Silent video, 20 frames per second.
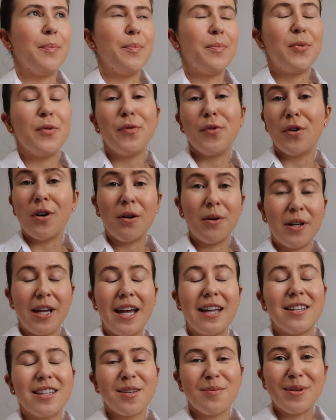before I
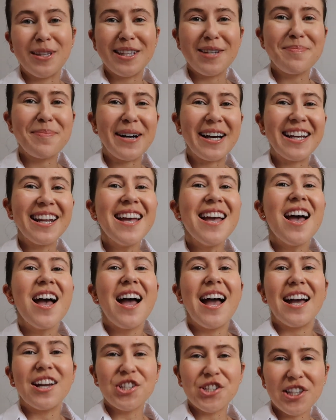had Camilla, but
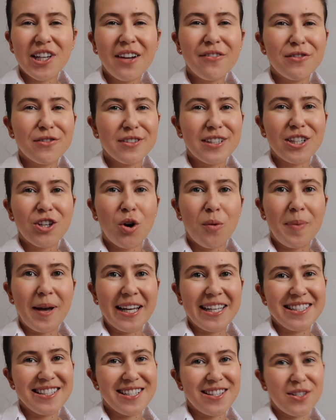actually haven't really got
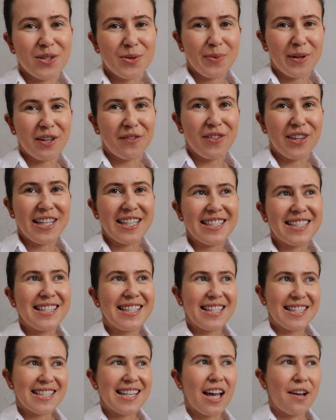back into the swing of things
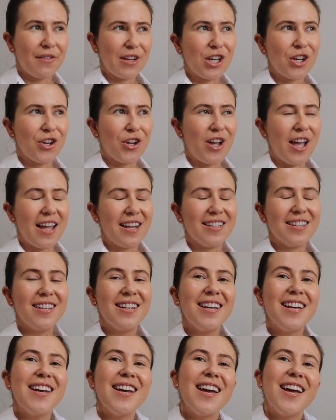since having her, and
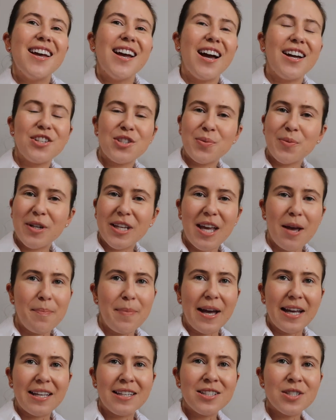I just want to get
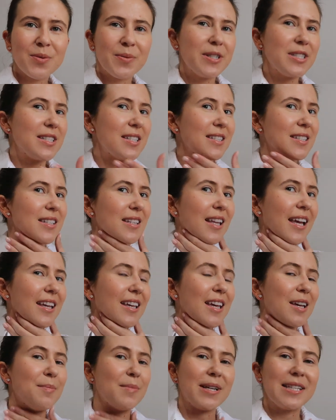back into it just to like
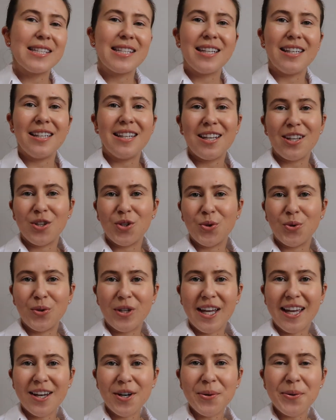keep my skin in good
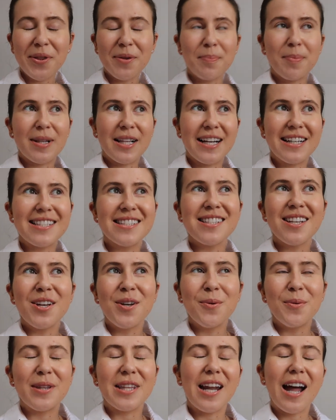health. Plus
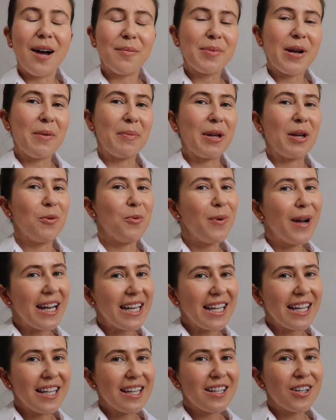the upcoming
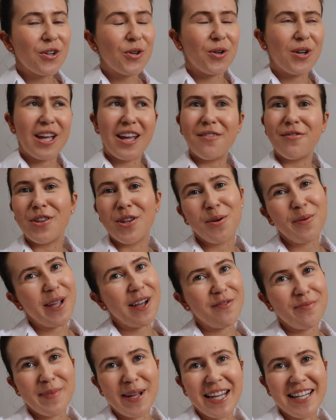wedding, even though we
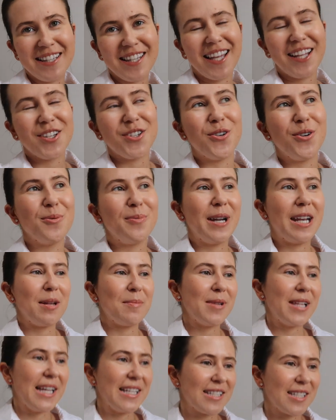have made like no wedding
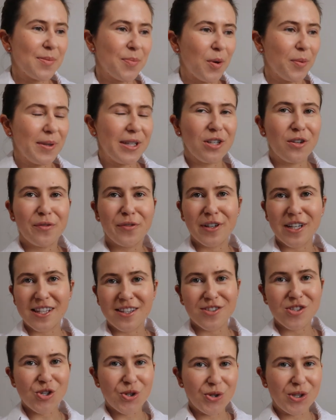plans, it's probably not for
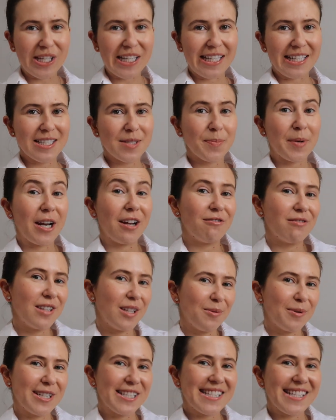another 2 years, but I
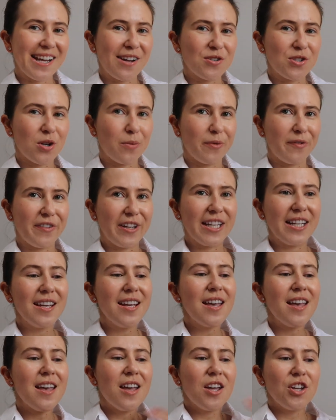really want to stay on top of it
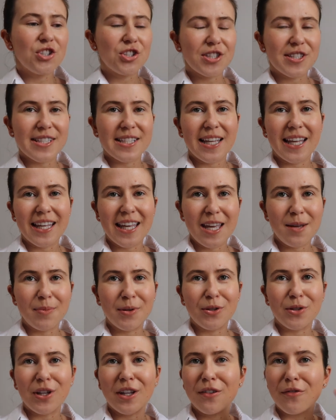just to like keep
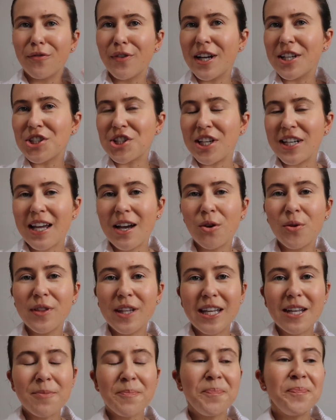it looking fresh and
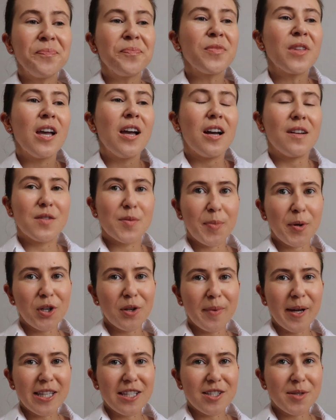healthy. I've spoke
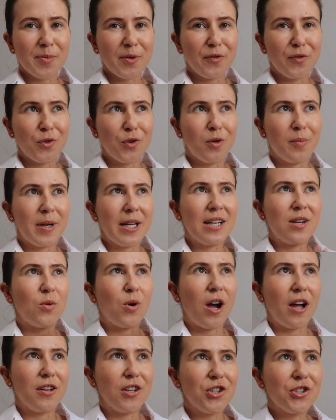about this before, but
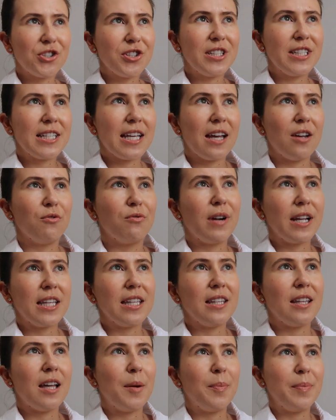I usually get
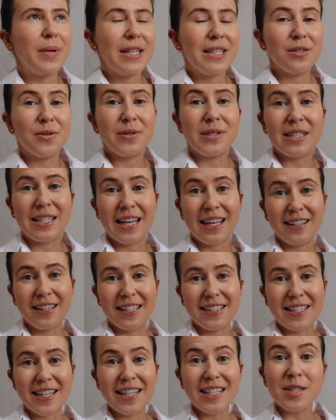regular peels and
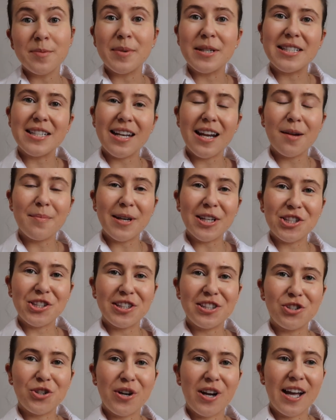LEDs, but today I'm
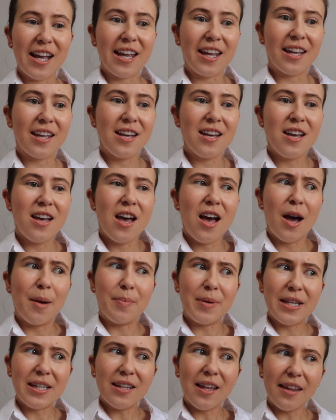actually trying a
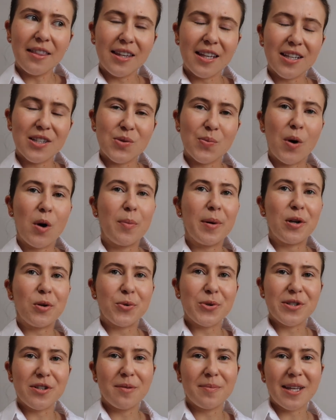peel I think as well, but
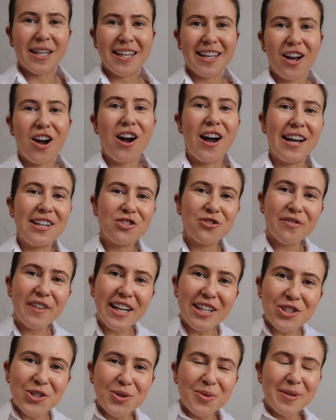also I'm getting a Hydra
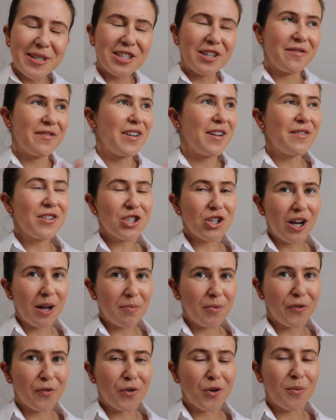facial, which I've never
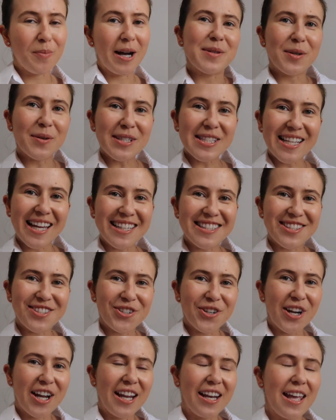tried before, but I'm so excited to
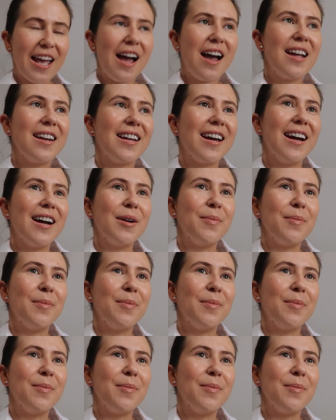try it out.